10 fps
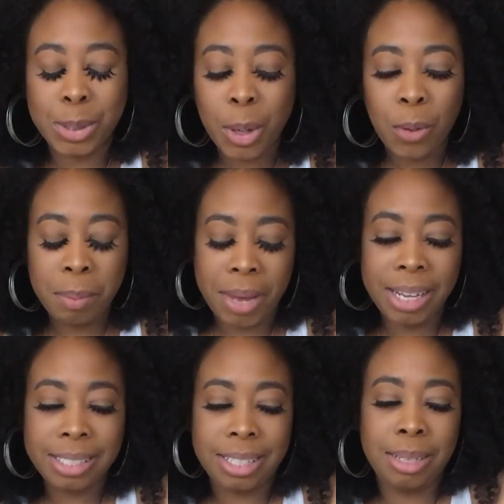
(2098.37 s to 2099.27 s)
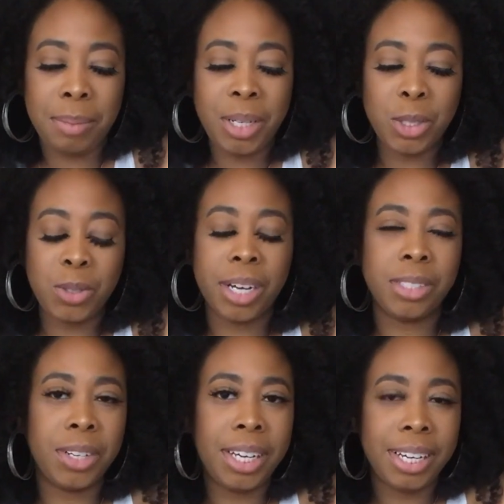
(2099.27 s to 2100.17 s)
so amazing because you guys
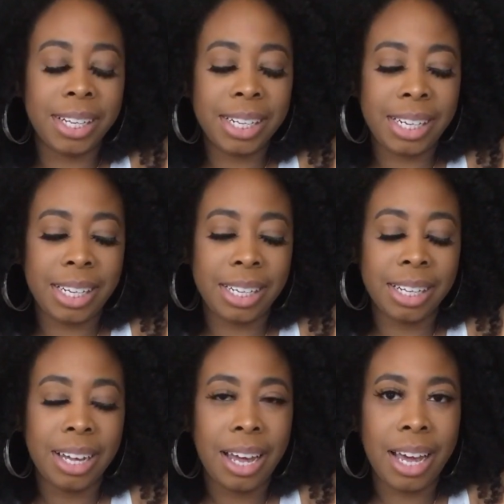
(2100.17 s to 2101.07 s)
are healing